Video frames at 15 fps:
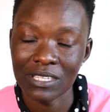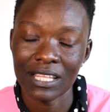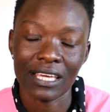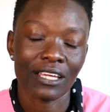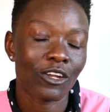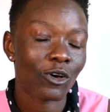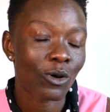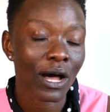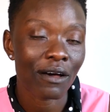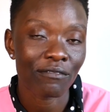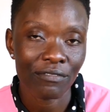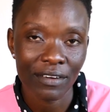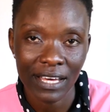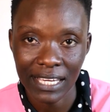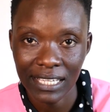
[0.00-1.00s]
just like, no, I'm
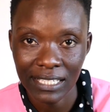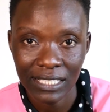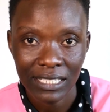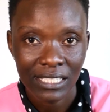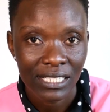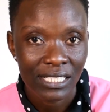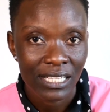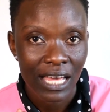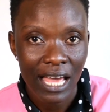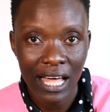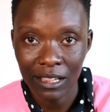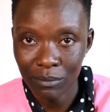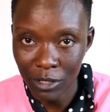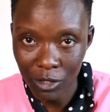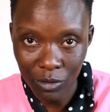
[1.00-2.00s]
fine,
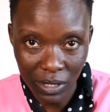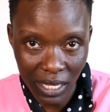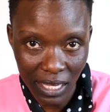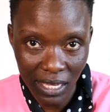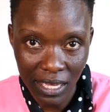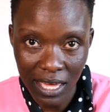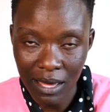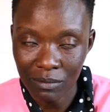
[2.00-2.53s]
I'll be okay.